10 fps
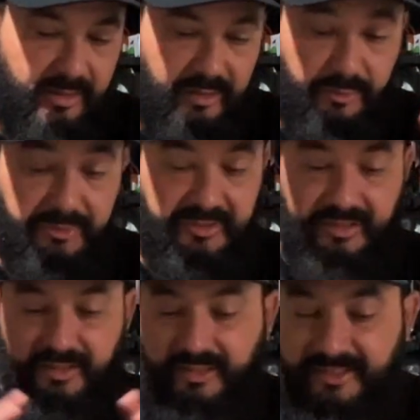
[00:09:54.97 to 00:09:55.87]
It was
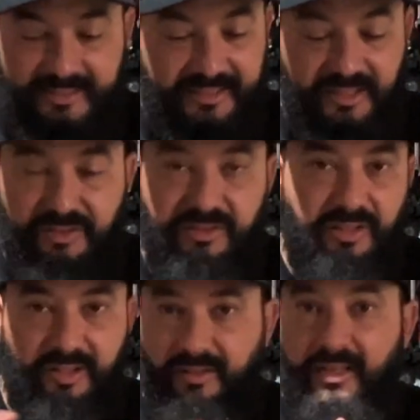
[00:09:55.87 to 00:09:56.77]
an easy
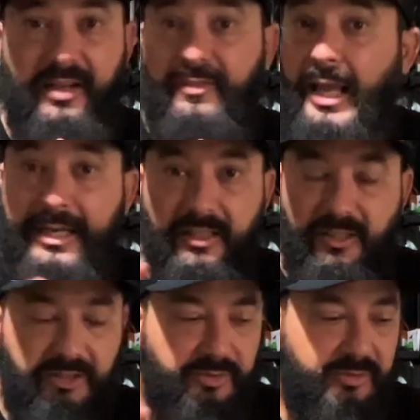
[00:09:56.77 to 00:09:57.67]
install. I didn't have any
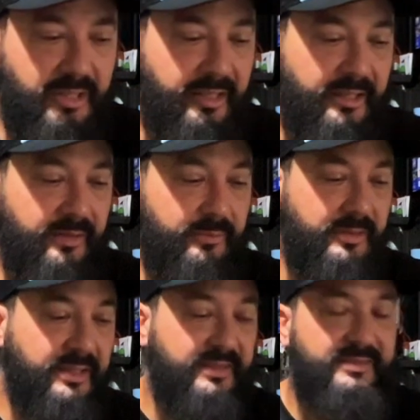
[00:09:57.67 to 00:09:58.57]
issues getting it in
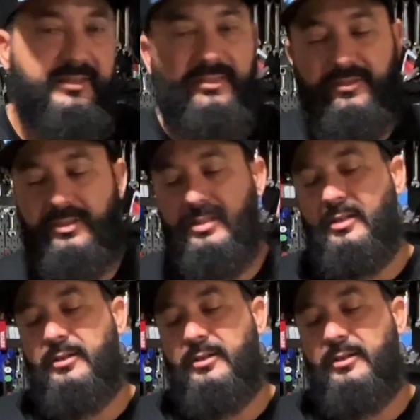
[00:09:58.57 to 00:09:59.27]
place, even